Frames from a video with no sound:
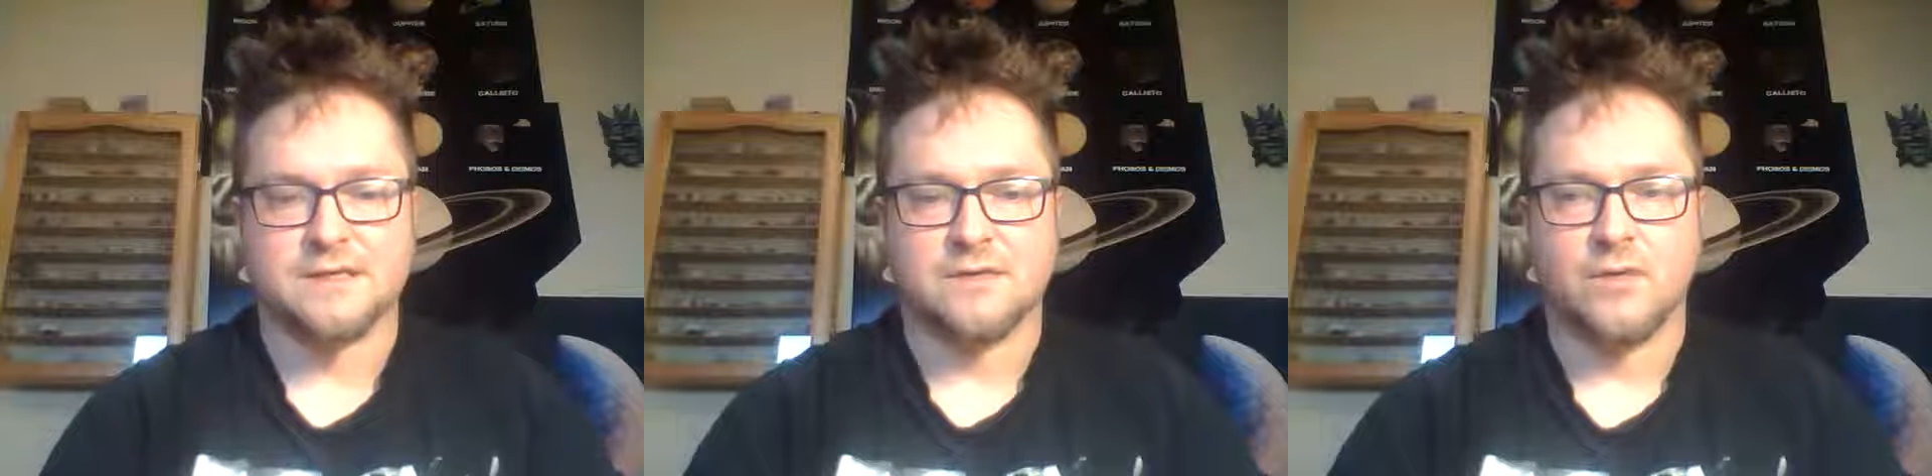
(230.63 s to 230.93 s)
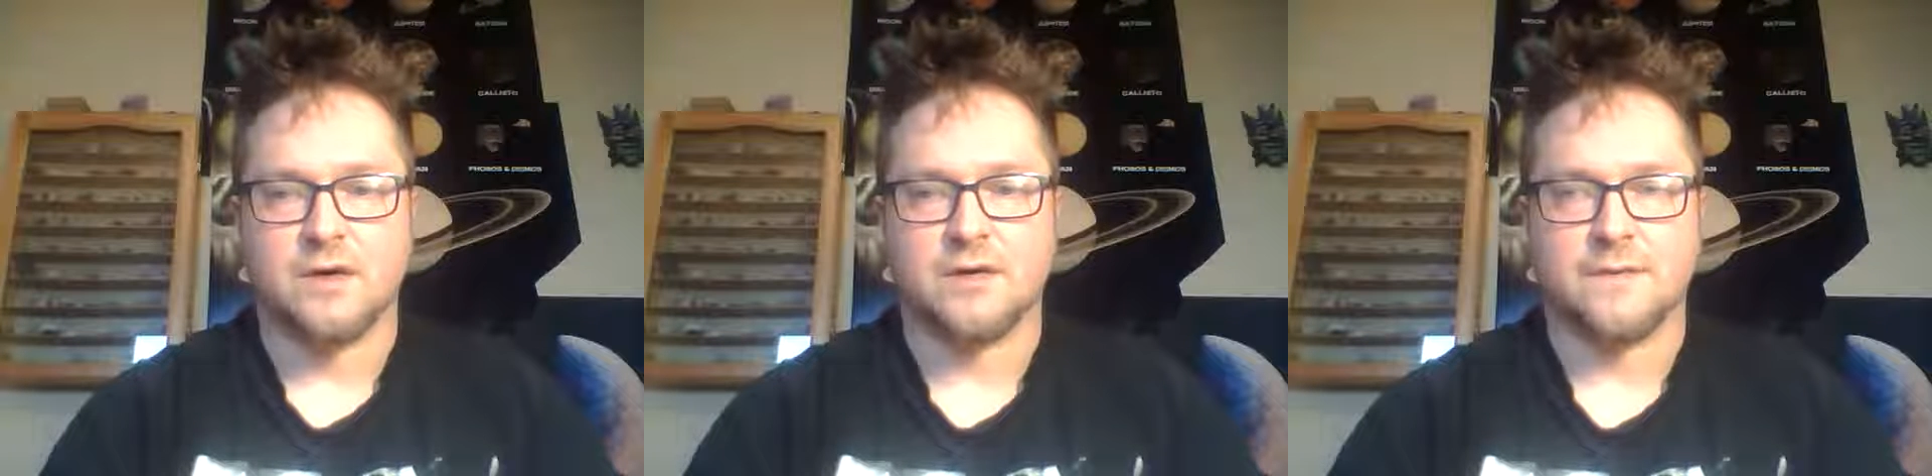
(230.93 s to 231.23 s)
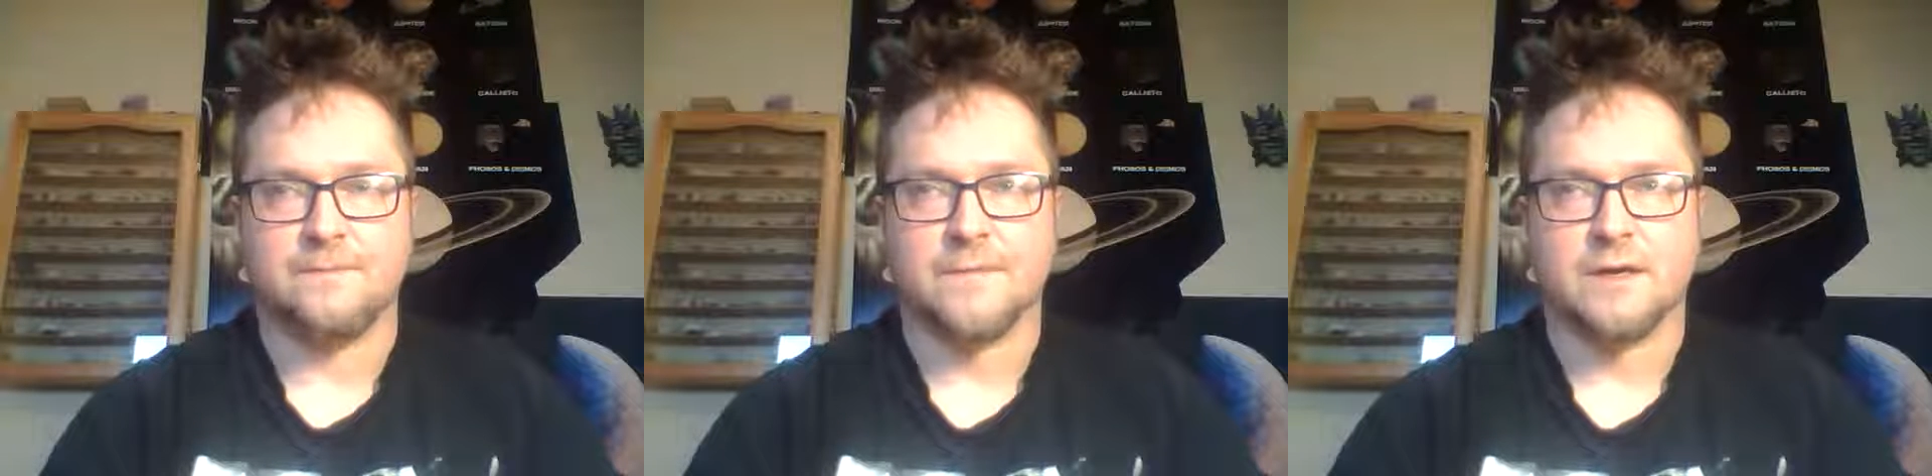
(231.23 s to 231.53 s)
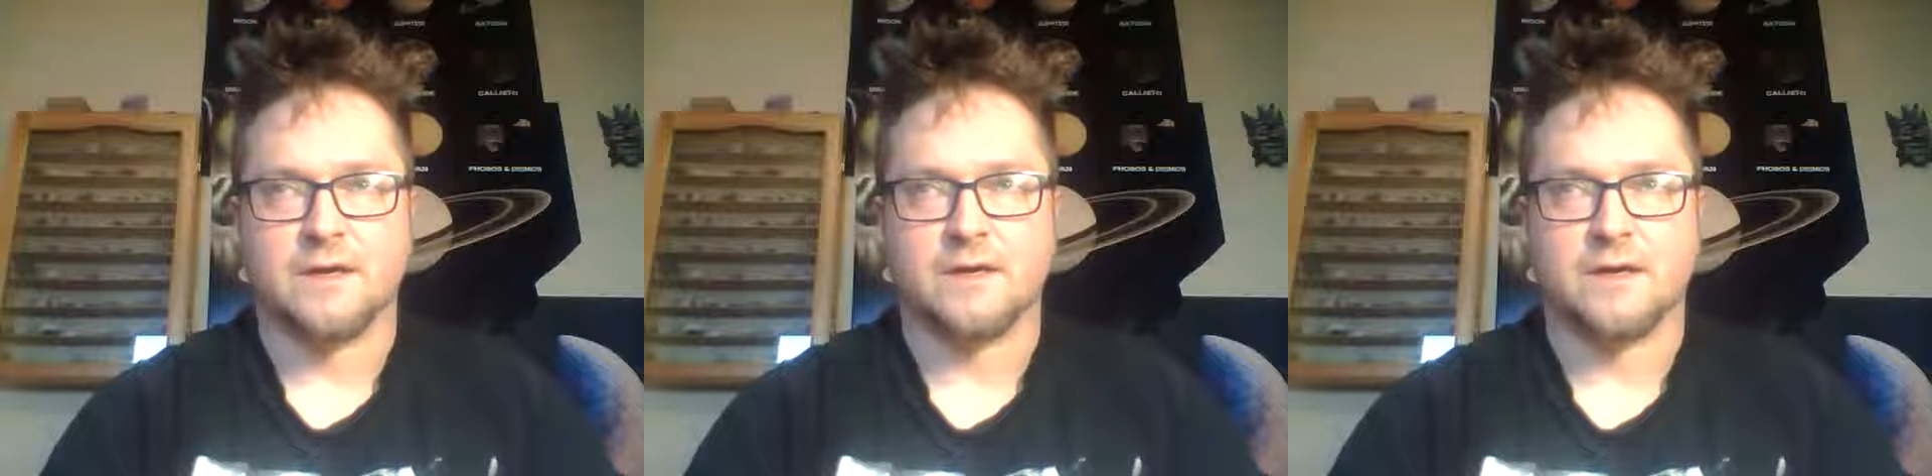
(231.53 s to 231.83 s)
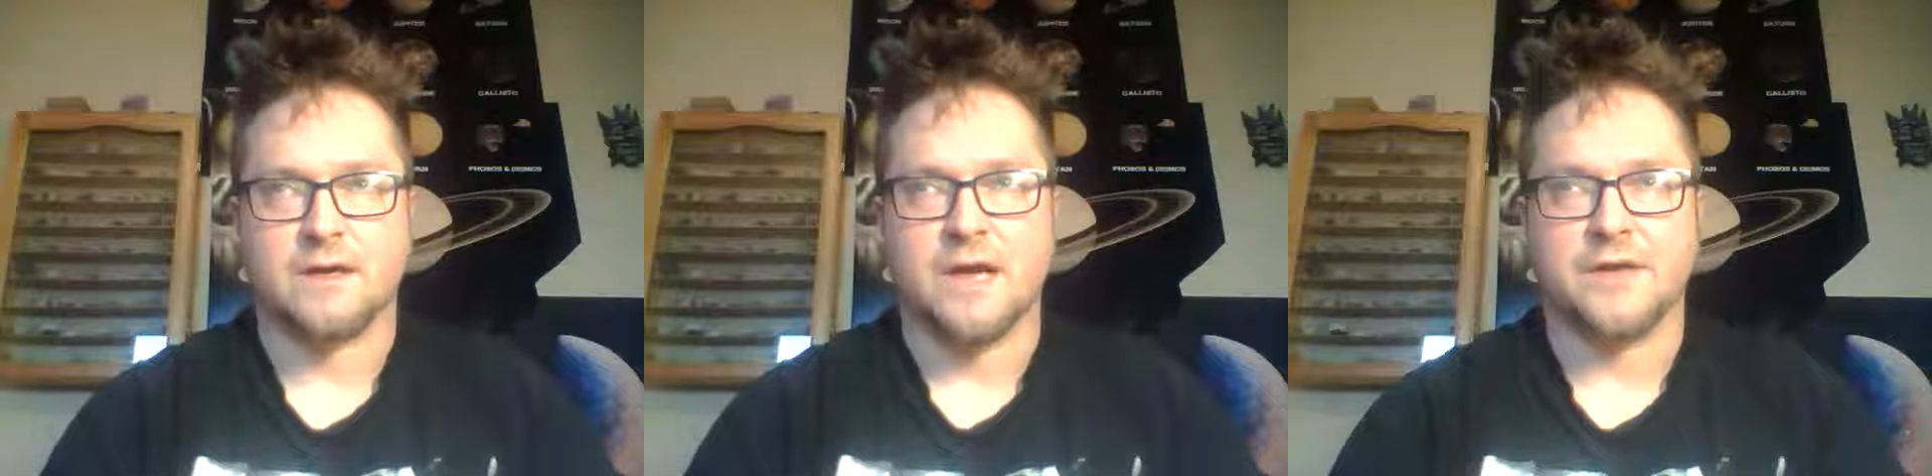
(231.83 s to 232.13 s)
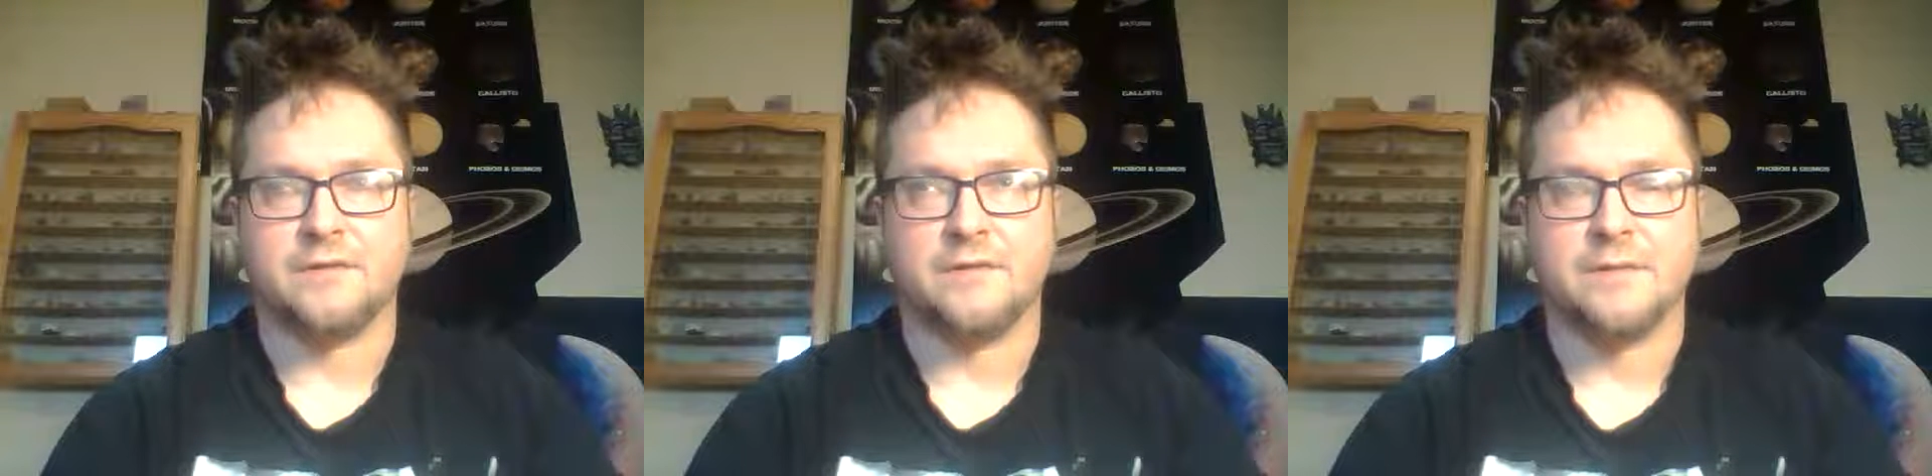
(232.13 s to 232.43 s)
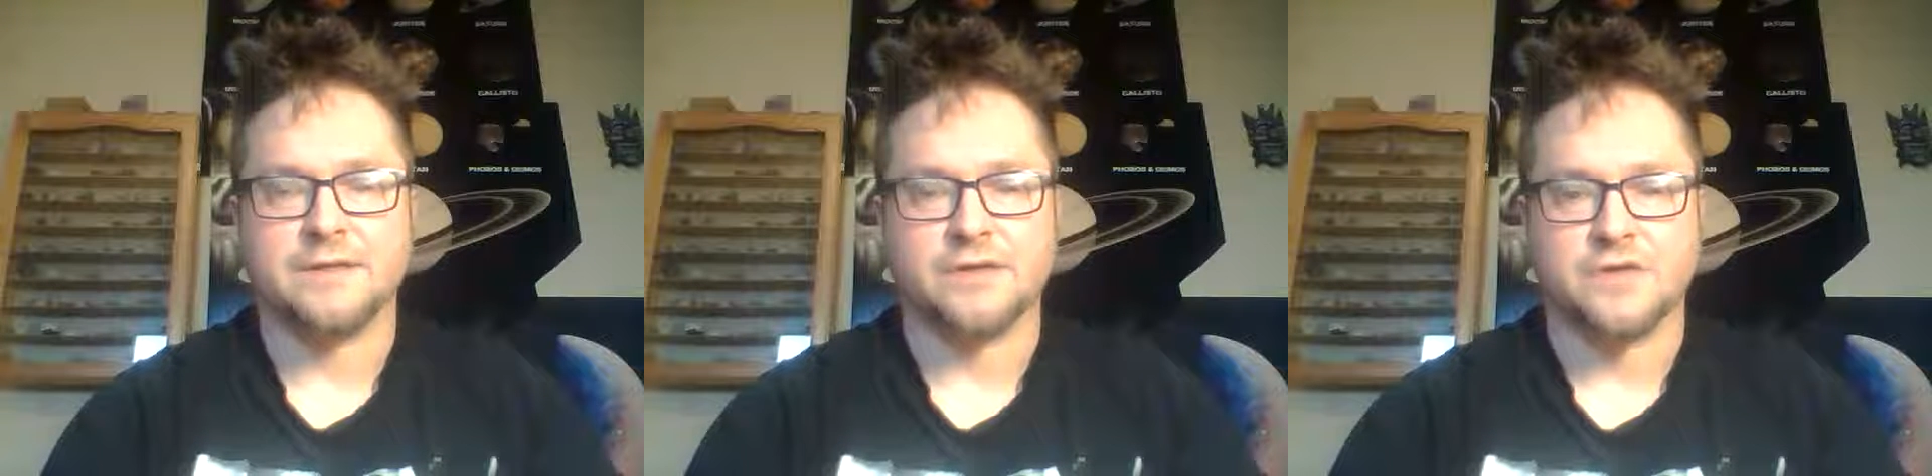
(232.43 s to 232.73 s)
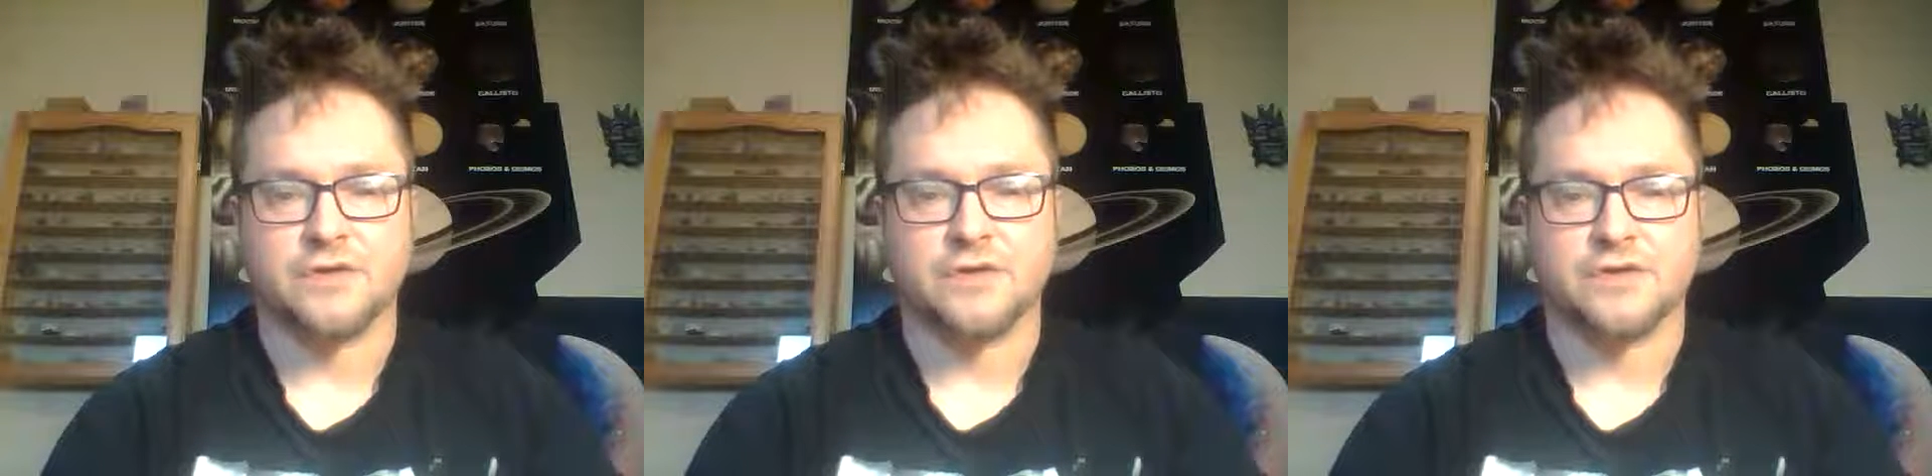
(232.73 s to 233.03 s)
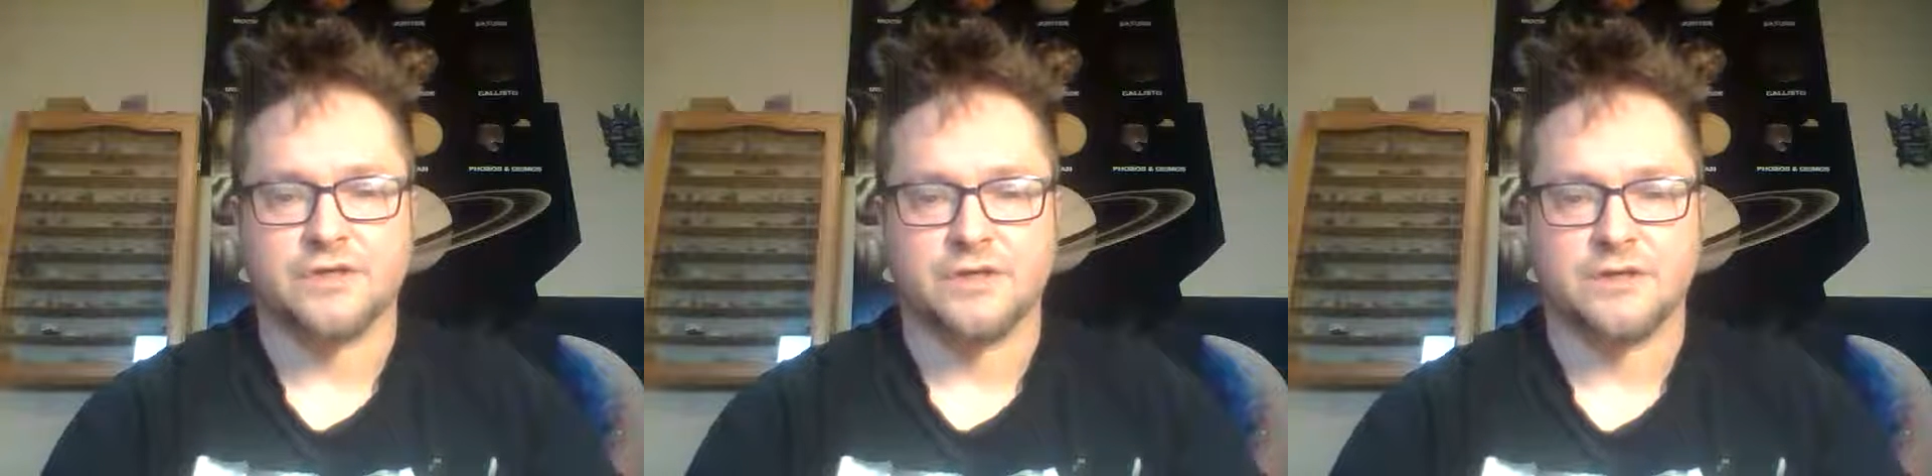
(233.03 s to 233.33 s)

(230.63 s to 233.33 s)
where kind of a mental shortage